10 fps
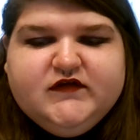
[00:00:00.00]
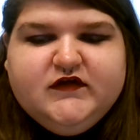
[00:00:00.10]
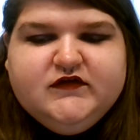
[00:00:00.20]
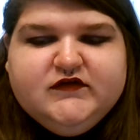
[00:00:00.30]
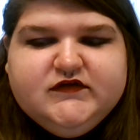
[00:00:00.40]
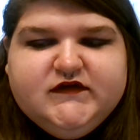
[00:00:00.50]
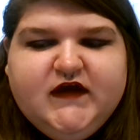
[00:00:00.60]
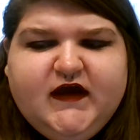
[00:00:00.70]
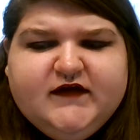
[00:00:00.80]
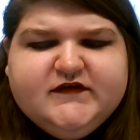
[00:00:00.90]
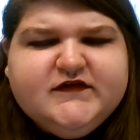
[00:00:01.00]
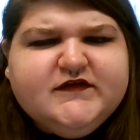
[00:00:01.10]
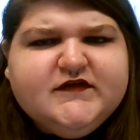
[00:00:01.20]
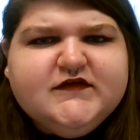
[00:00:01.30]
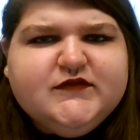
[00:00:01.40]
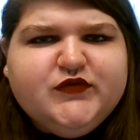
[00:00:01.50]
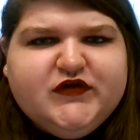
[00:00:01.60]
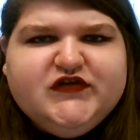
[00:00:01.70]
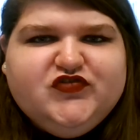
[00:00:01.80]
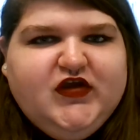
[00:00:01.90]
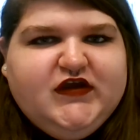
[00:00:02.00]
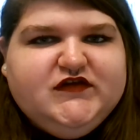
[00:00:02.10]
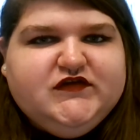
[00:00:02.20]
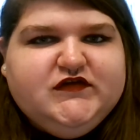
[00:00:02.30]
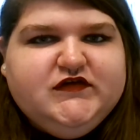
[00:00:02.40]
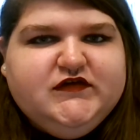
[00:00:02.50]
So, yeah, this is all pretty strange.